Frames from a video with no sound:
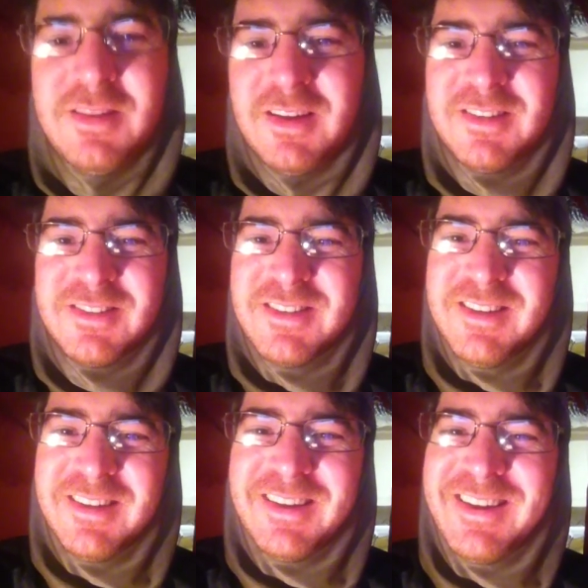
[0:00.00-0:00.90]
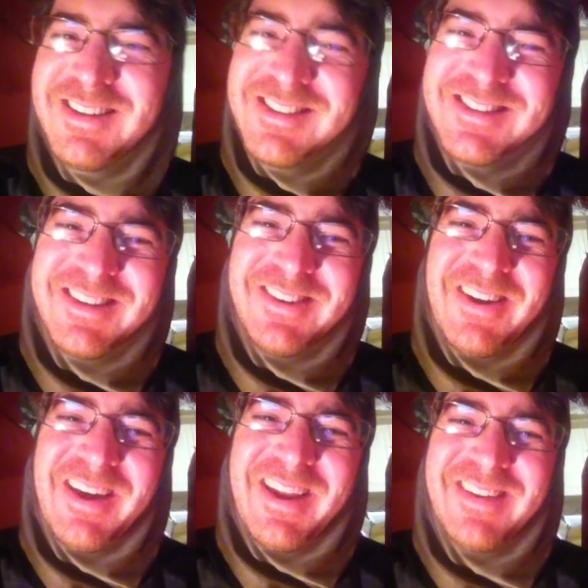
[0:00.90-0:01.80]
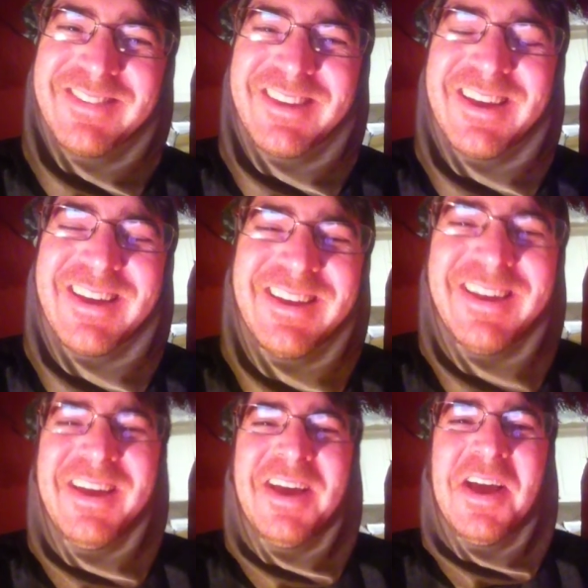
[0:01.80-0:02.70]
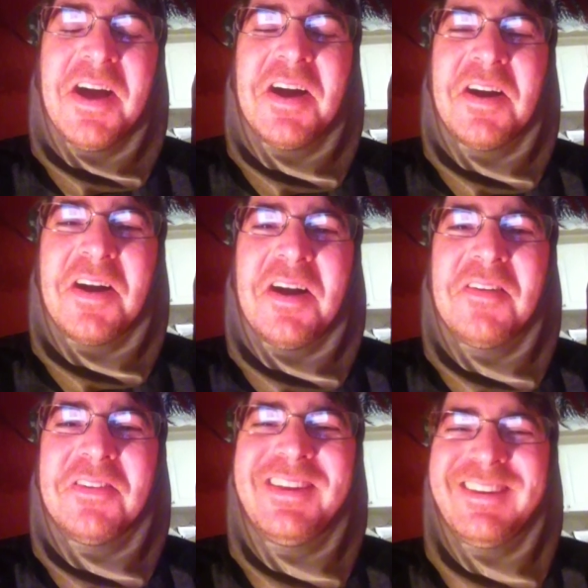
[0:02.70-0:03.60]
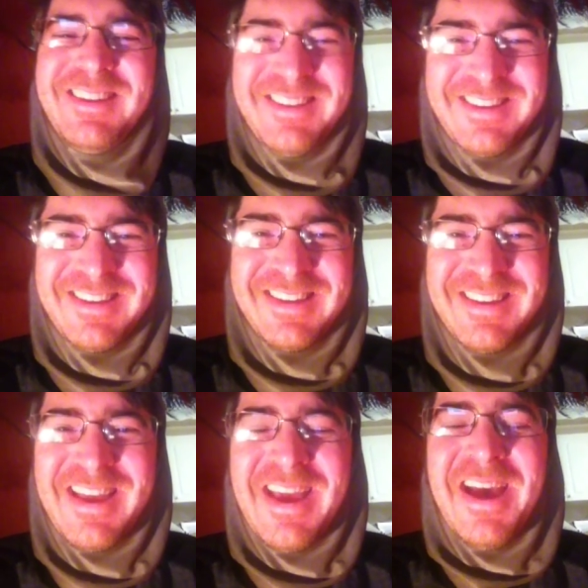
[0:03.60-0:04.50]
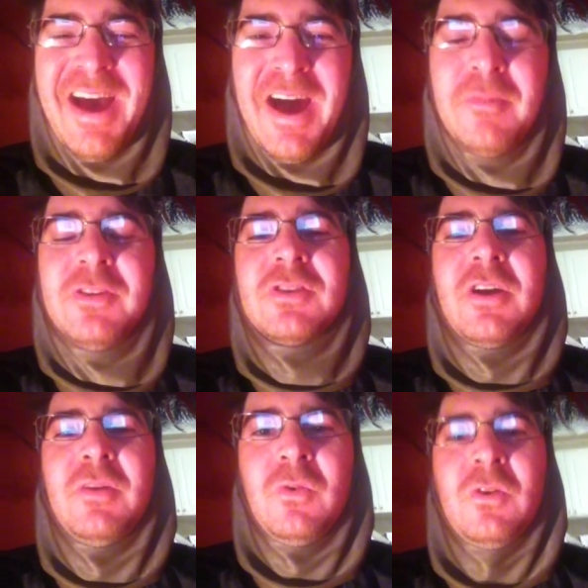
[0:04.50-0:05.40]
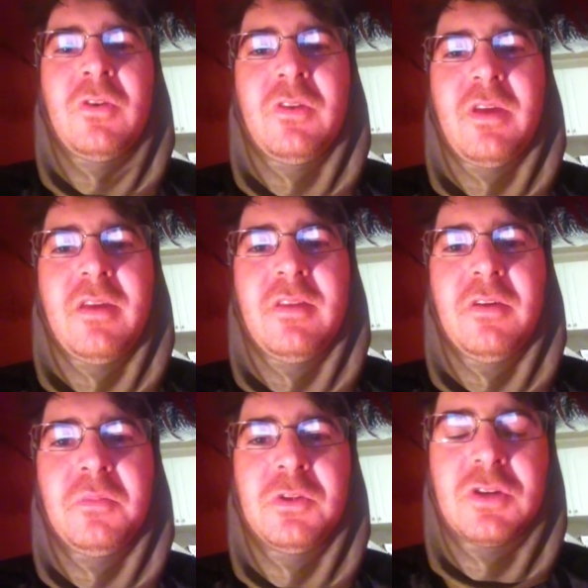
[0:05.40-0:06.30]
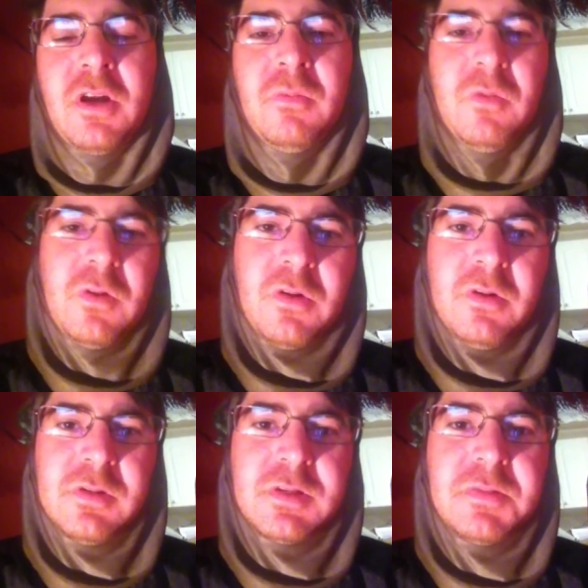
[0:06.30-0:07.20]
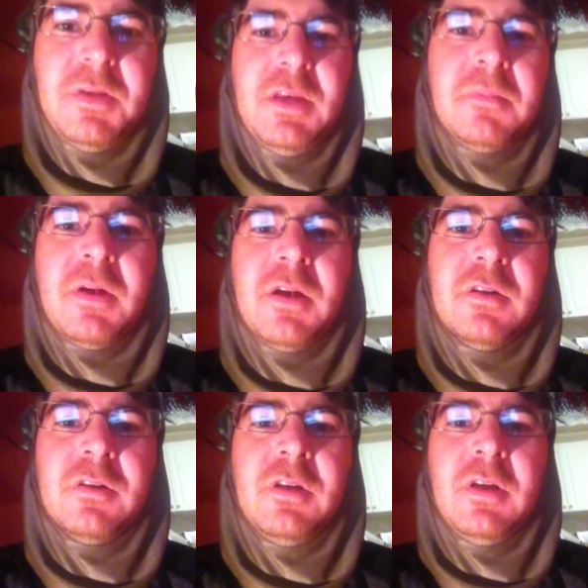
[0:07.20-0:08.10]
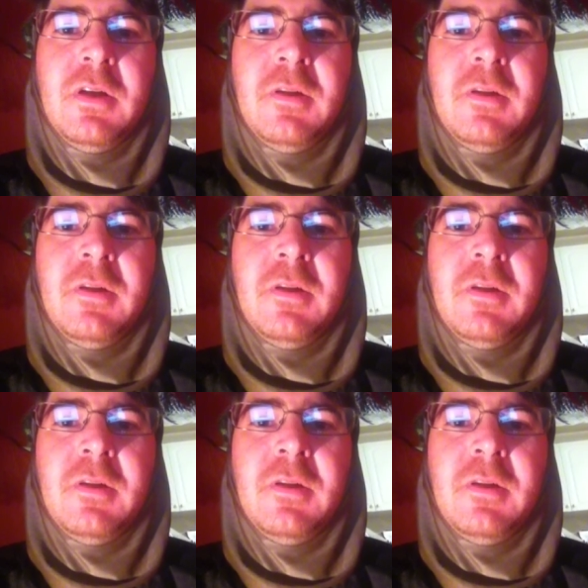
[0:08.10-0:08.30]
I just did it. I just did it right after that. I'm going to try and work on that, though. I'm going to try and work on speaking better.